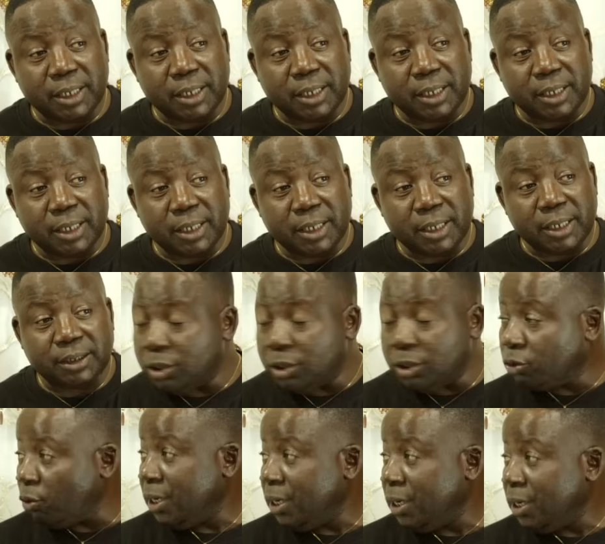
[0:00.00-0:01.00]
going
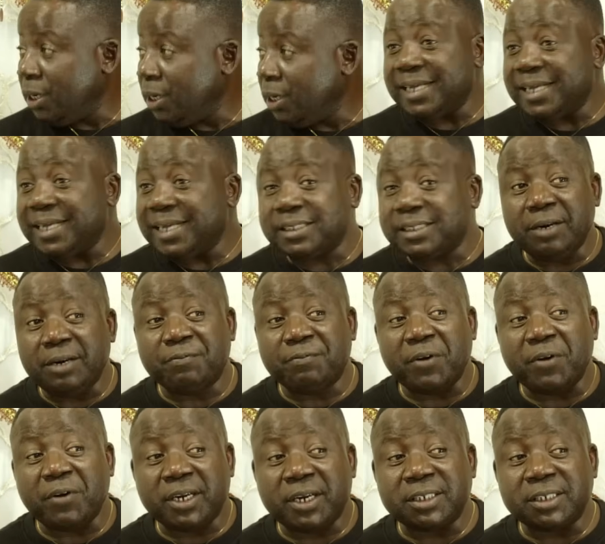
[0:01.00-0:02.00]
with two
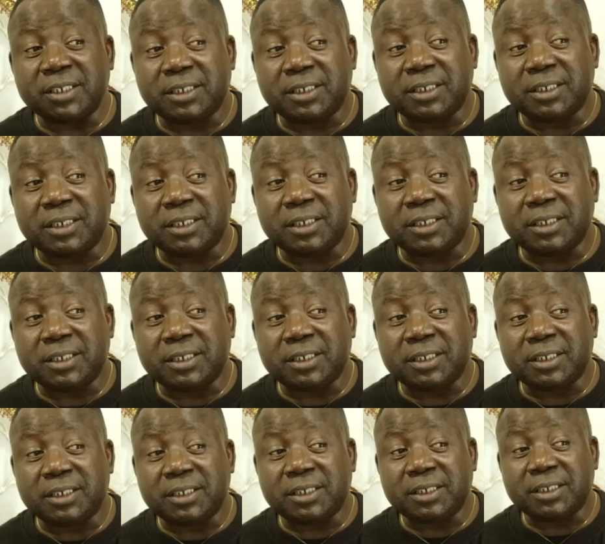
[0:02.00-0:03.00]
uprising artists.
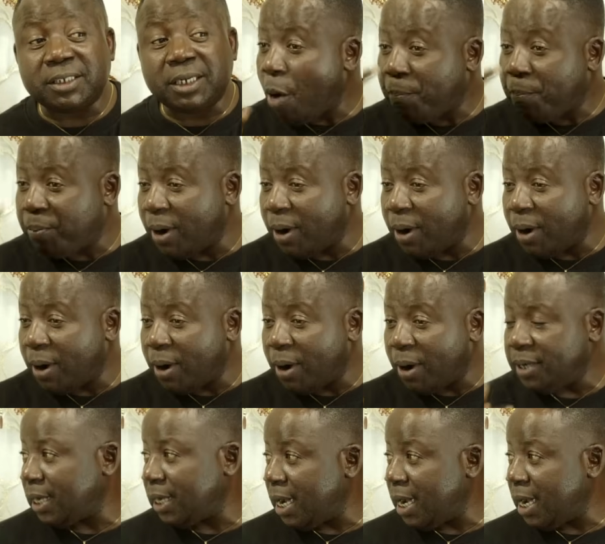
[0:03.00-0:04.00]
I mean, this
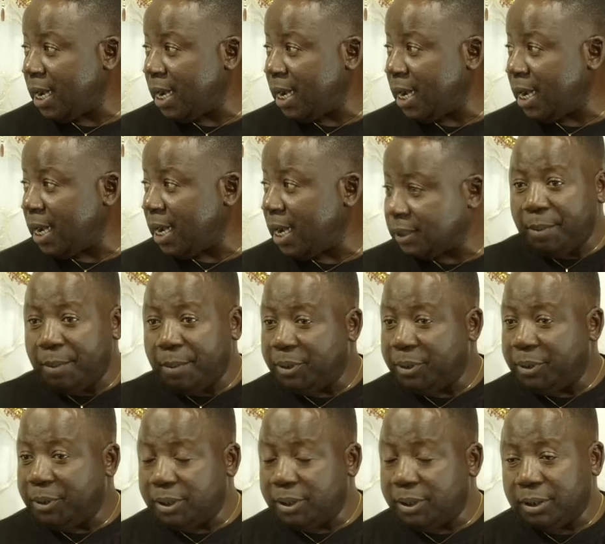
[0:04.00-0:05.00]
what's the name
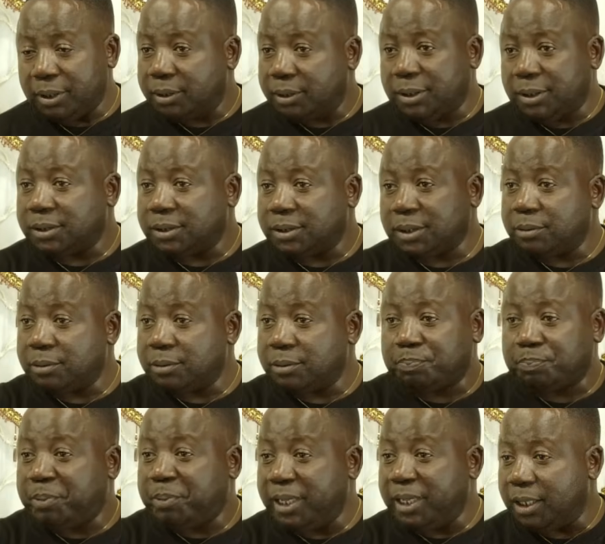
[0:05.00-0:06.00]
again? Musa Fili
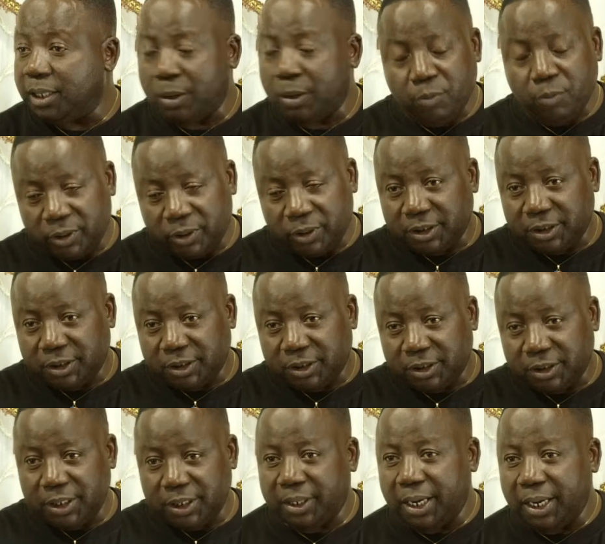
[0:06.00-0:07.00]
Jobate and
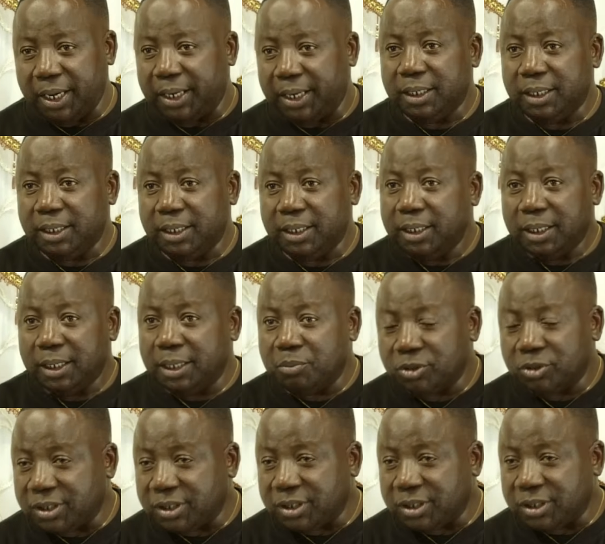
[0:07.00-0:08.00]
Sami T.
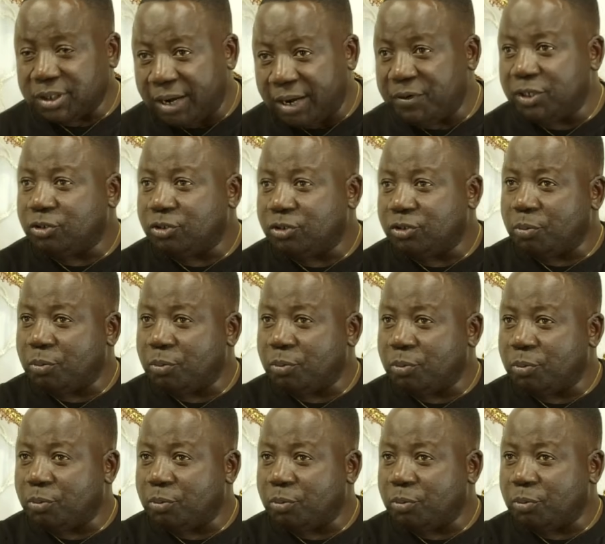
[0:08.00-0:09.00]
Tell us a little bit about
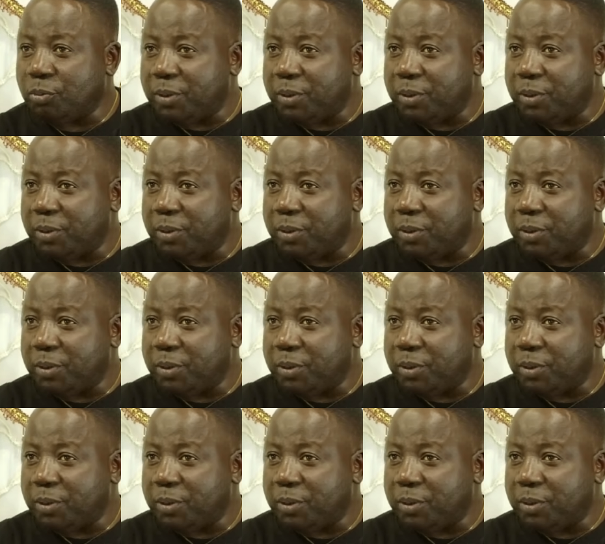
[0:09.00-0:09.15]
that.